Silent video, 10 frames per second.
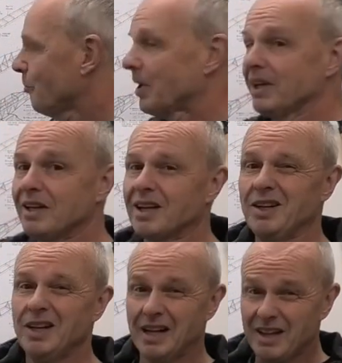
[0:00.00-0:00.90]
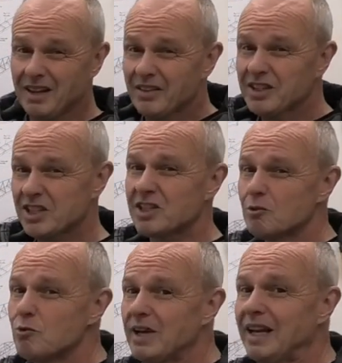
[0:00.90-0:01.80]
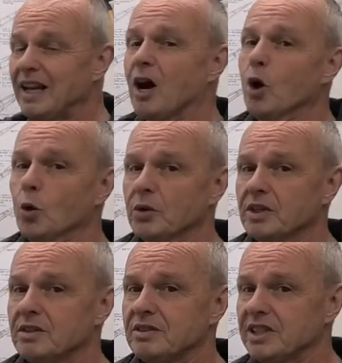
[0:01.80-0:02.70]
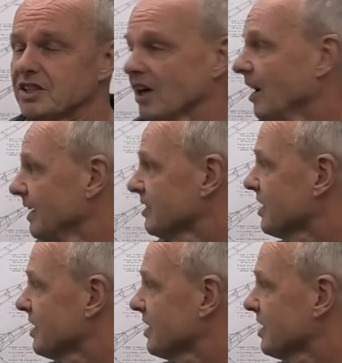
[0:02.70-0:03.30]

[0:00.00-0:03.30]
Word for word: But you know, this is a really old design.